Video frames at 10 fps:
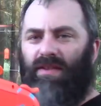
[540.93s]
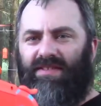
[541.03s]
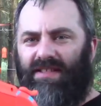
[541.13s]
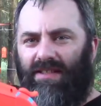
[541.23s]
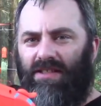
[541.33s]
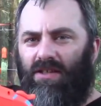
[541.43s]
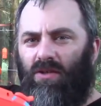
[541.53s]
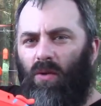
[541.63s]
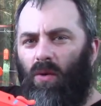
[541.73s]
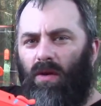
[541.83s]

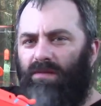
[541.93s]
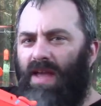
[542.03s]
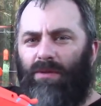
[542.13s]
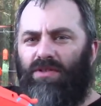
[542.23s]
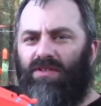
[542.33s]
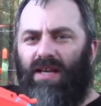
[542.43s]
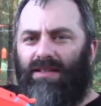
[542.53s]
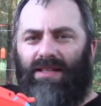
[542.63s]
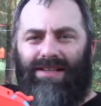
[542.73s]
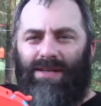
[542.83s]
cylinder, or if that one just got
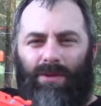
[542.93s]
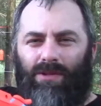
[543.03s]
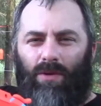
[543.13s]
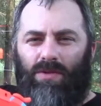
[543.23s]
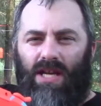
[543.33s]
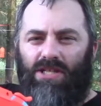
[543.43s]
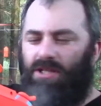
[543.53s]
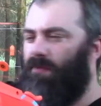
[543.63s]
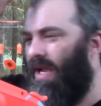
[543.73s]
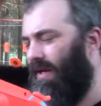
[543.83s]
lucky the
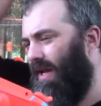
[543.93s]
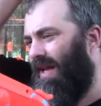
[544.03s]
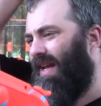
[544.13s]
rotation mech.